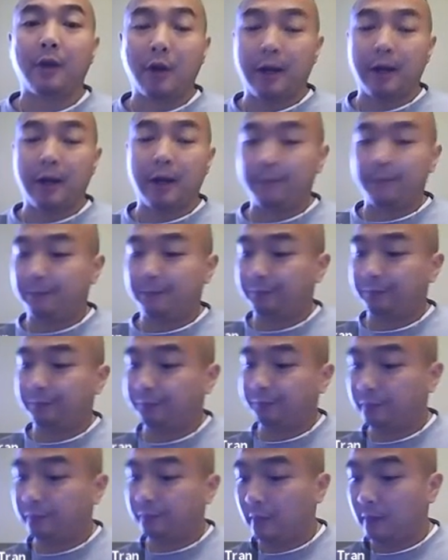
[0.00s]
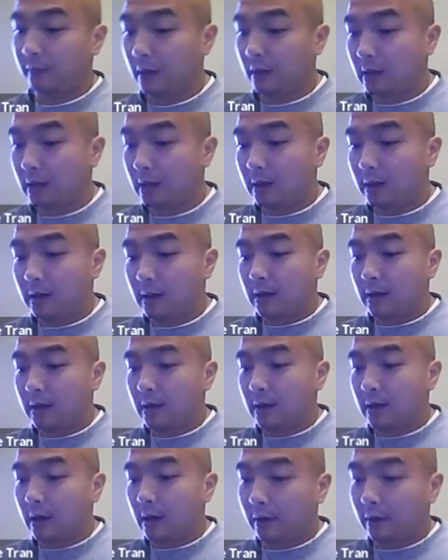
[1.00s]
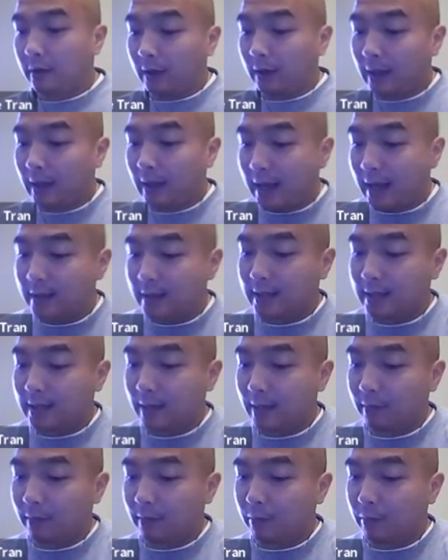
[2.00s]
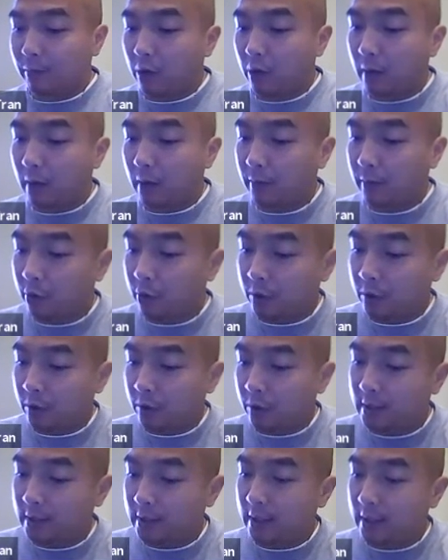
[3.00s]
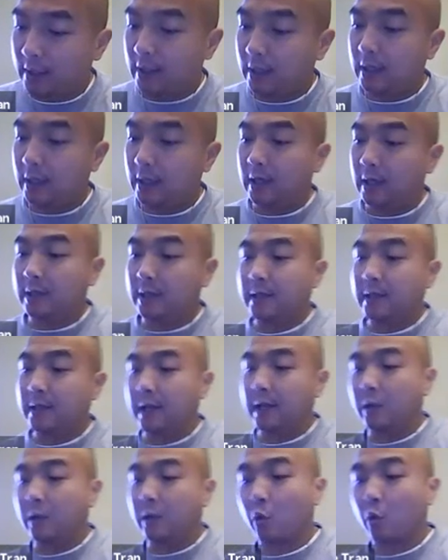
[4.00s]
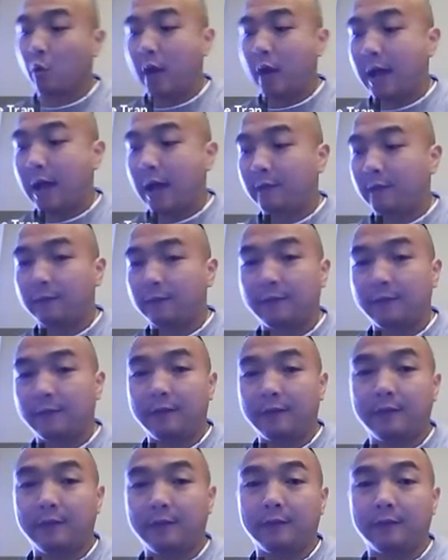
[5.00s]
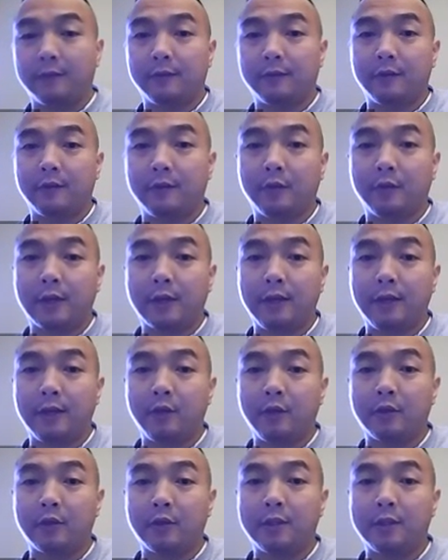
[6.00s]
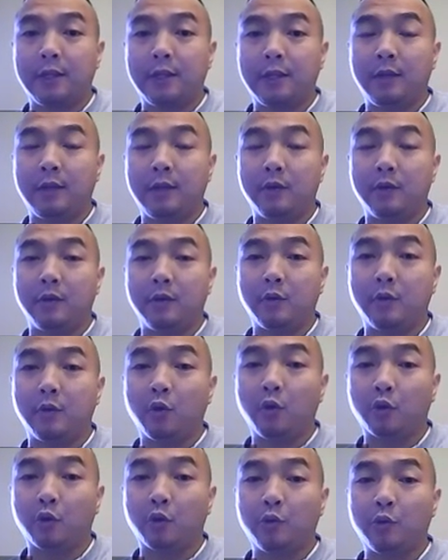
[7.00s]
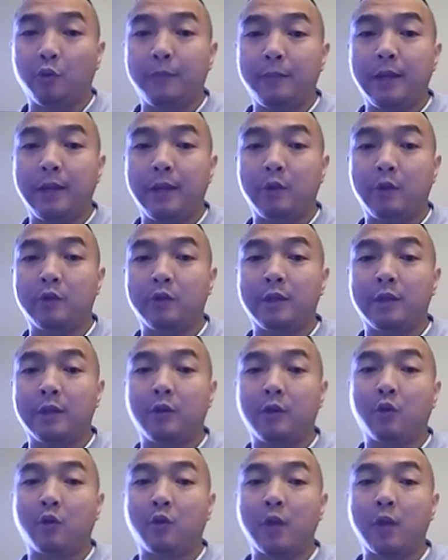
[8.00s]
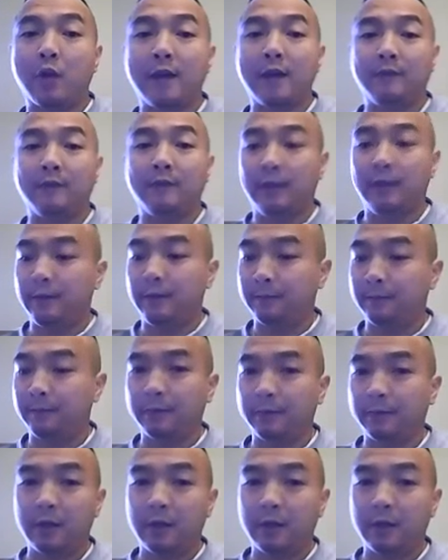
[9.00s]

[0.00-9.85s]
All right. All right, the last type of problem you're going to see is a graph. Okay, you're going to see ordered pairs that are grafted.